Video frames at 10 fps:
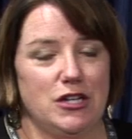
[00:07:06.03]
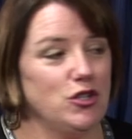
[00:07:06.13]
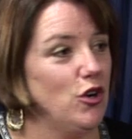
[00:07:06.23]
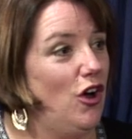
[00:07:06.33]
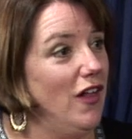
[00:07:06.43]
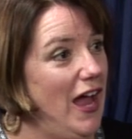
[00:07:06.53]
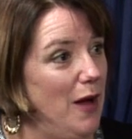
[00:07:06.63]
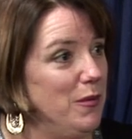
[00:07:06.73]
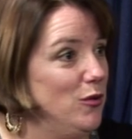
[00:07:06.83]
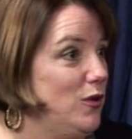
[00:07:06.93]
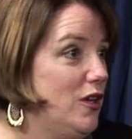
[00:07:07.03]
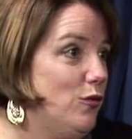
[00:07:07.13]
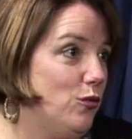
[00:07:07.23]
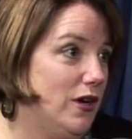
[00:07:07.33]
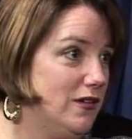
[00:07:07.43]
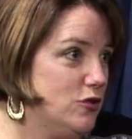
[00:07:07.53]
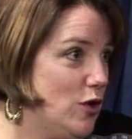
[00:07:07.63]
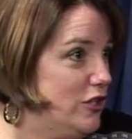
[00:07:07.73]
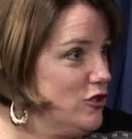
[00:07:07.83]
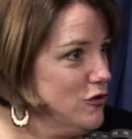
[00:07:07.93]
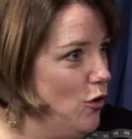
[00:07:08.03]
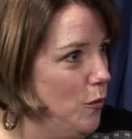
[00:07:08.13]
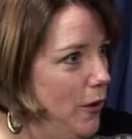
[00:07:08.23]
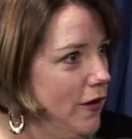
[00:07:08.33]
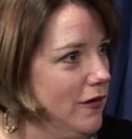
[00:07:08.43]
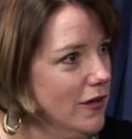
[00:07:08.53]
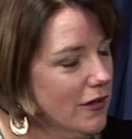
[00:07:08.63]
sure it all happened. We didn't want trenches open,